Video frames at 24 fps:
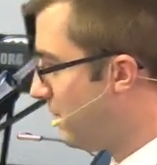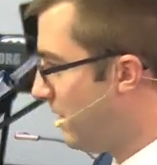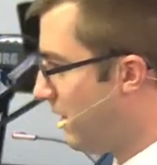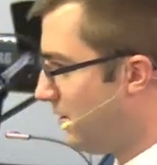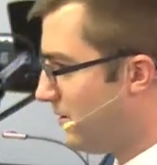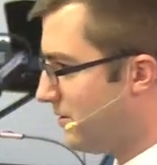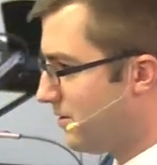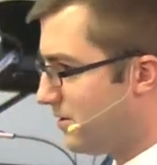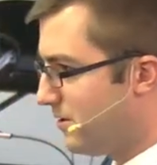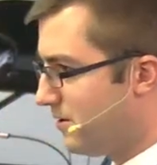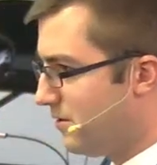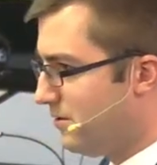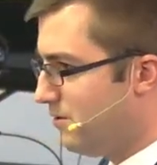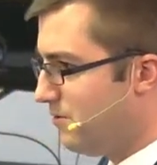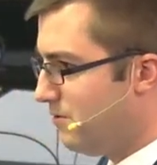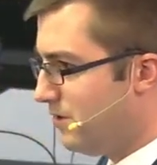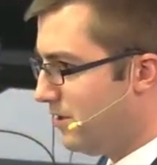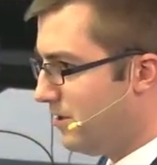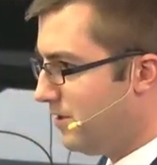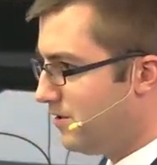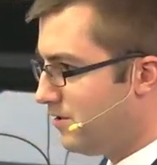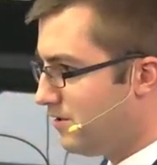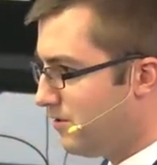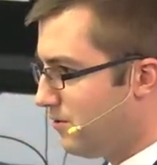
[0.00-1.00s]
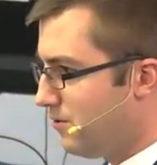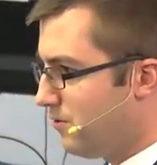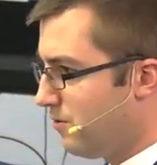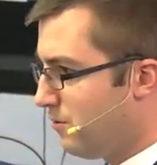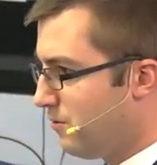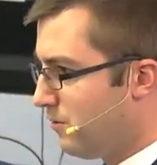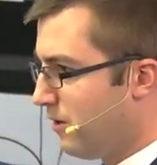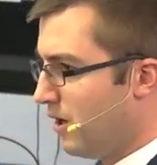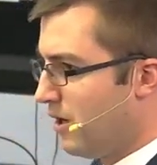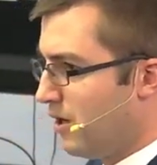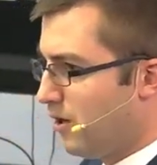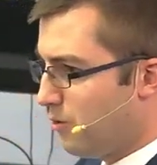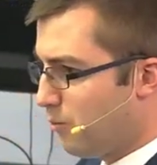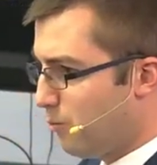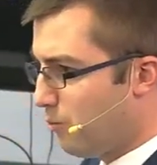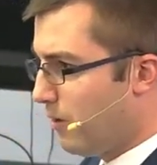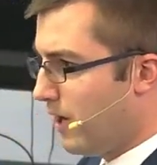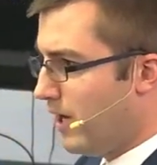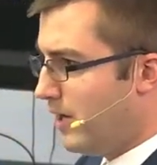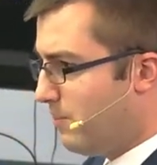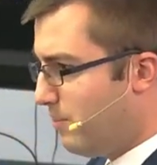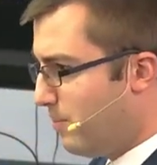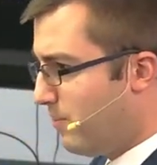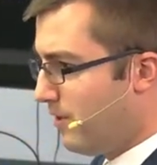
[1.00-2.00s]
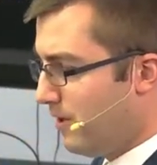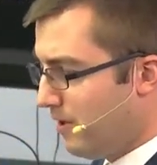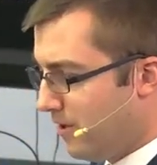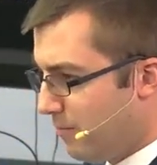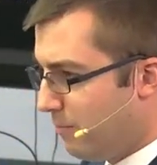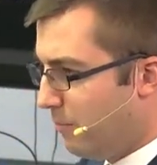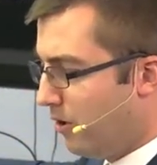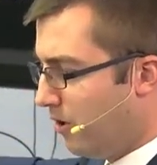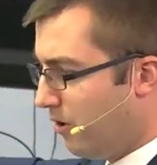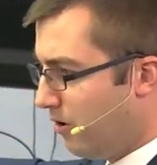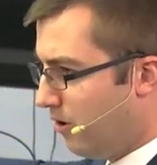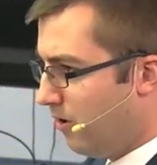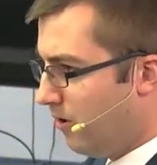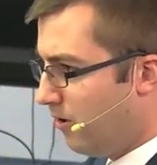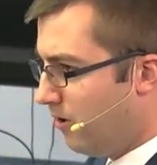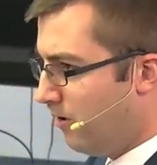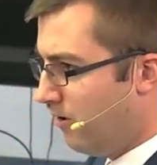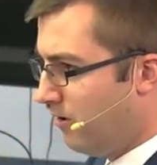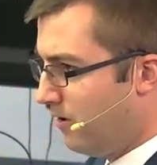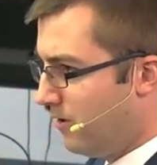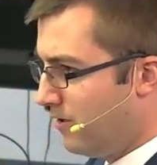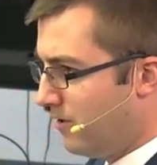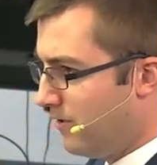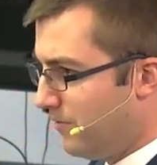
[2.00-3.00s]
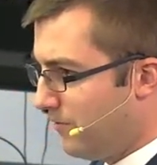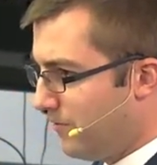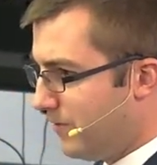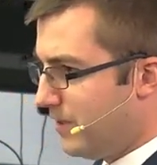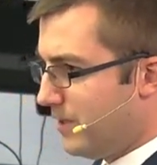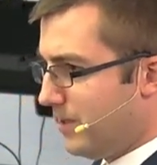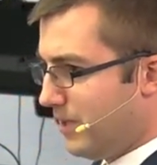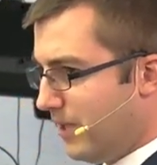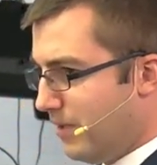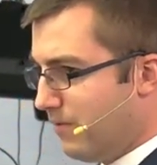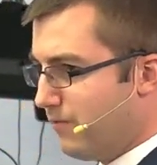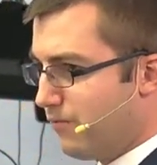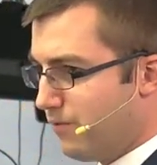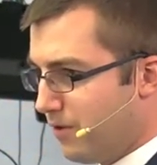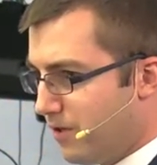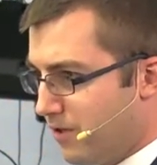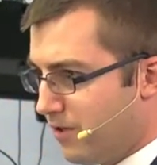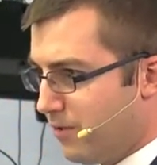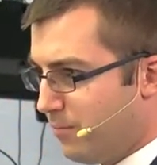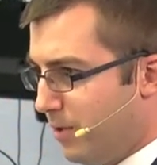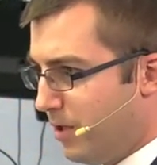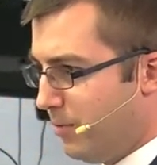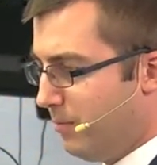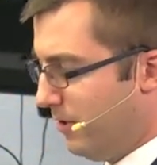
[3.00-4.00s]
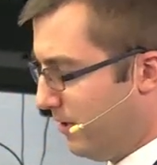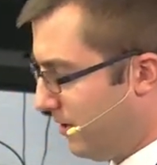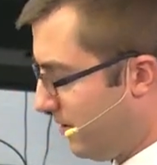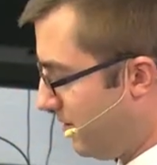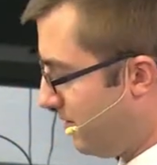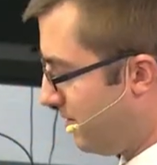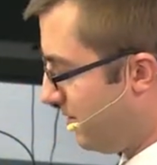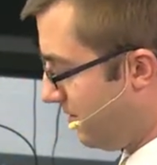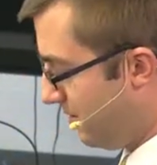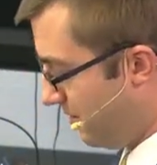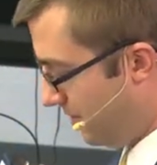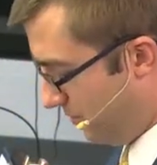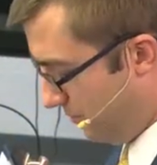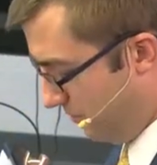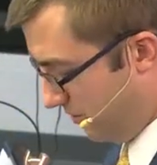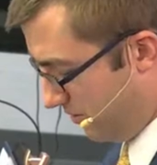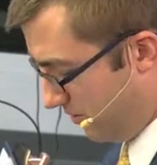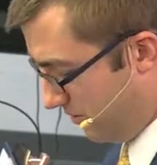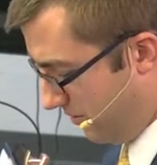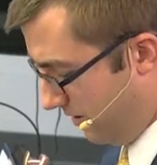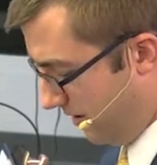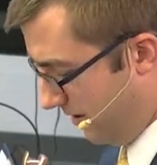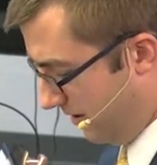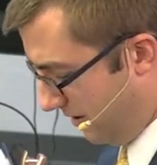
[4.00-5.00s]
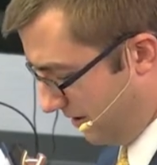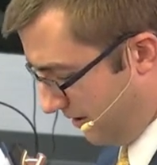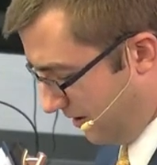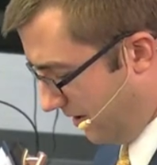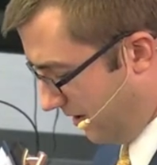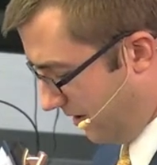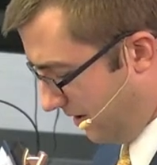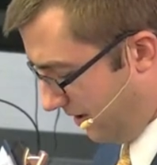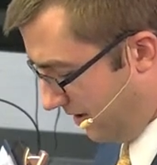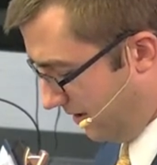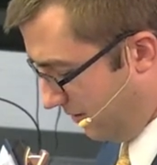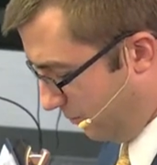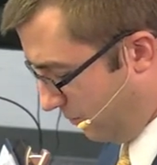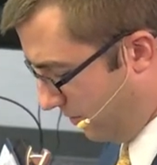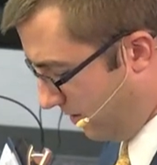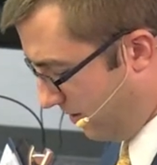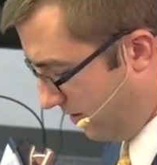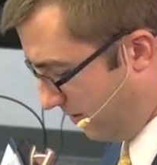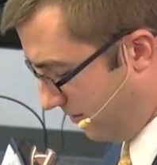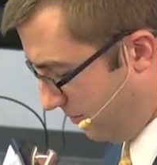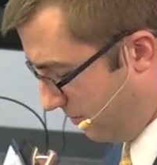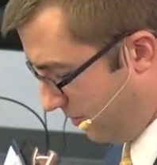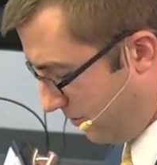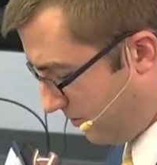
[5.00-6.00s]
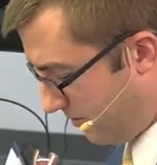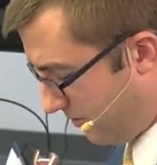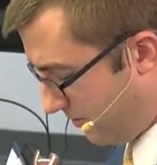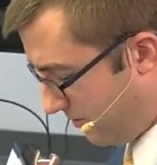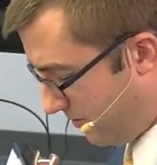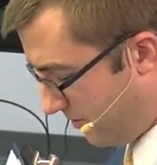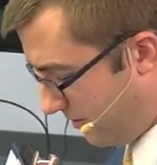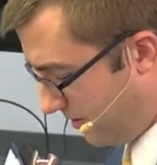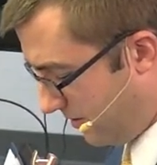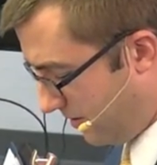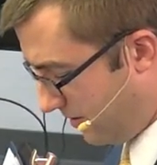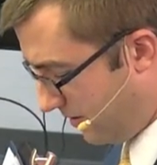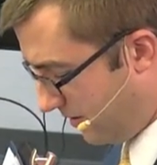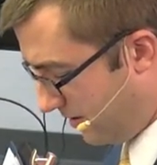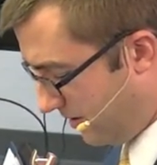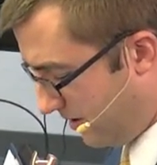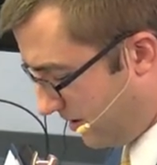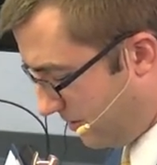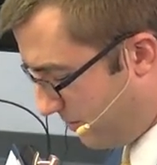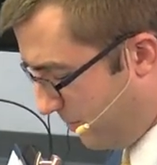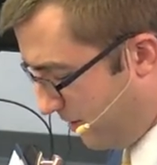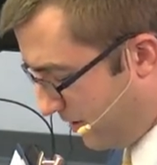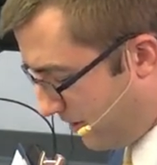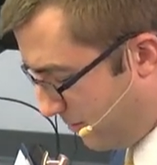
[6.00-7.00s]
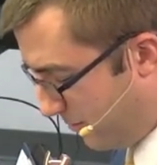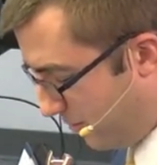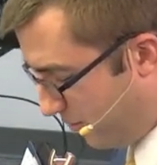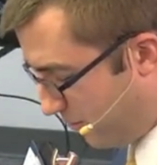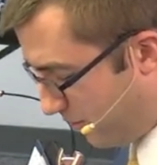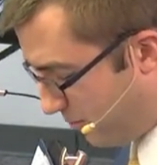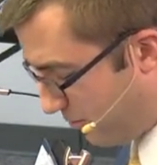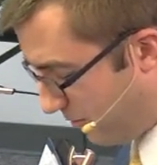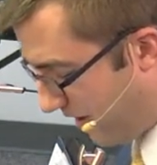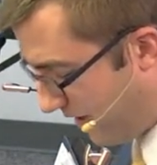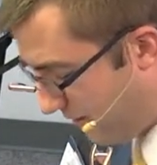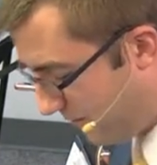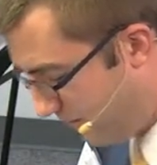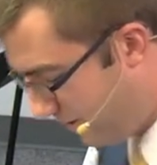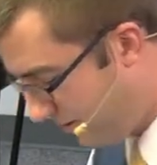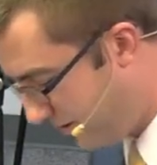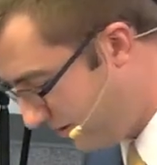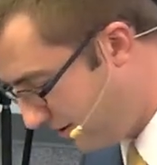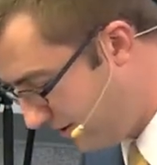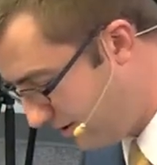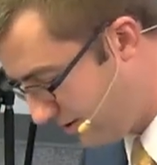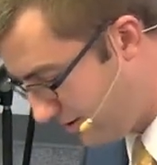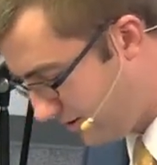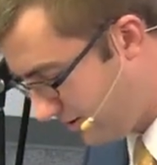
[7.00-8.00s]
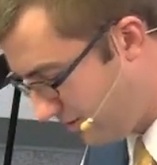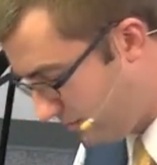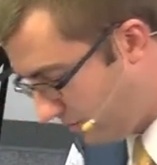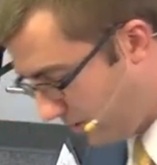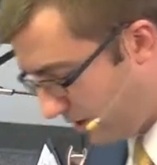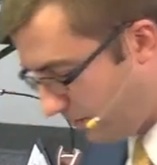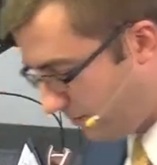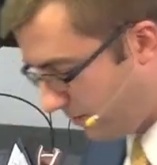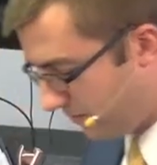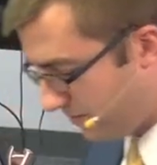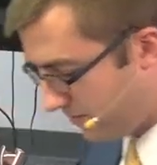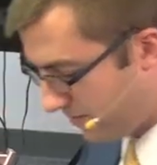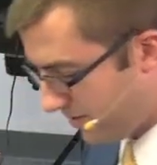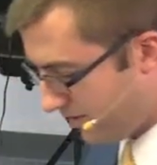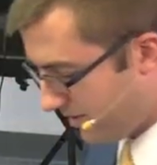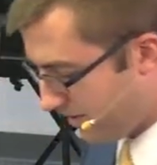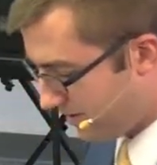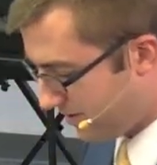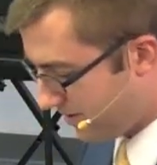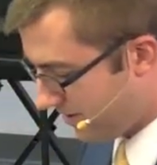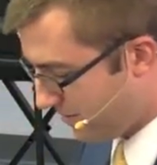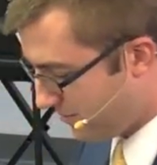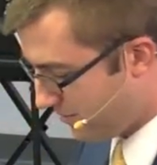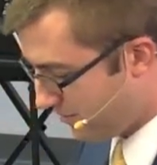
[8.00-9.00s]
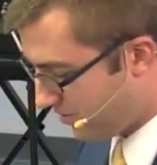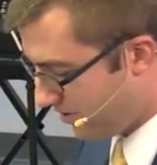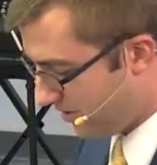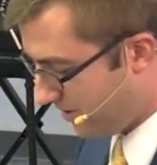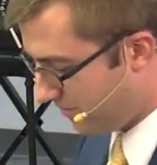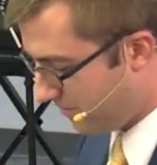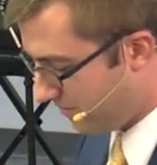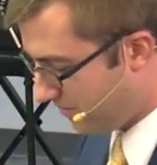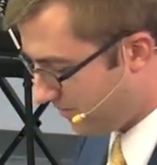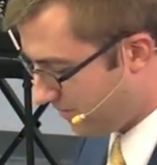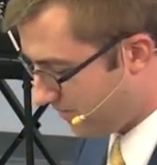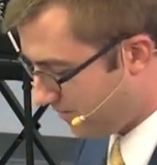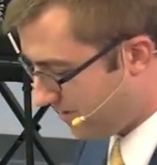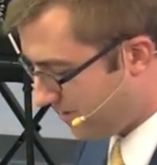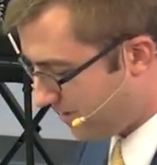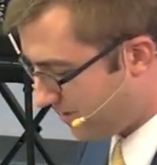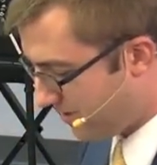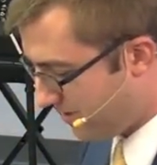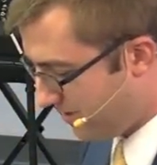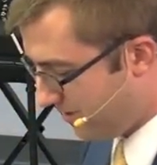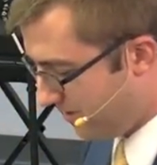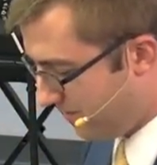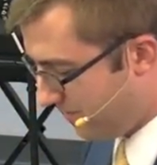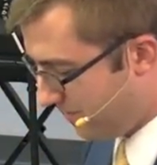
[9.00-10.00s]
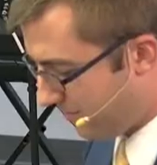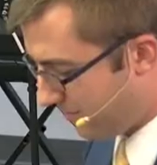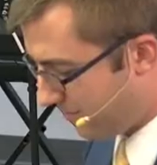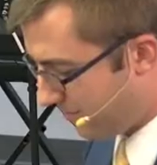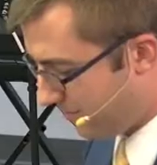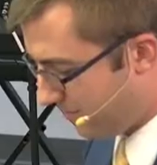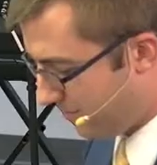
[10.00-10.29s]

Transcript: the palace, and you need to rape them all in front of the public, is what you need. And, and one of the most despicable, graphic things in the Bible, 2 Samuel chapter 16, verse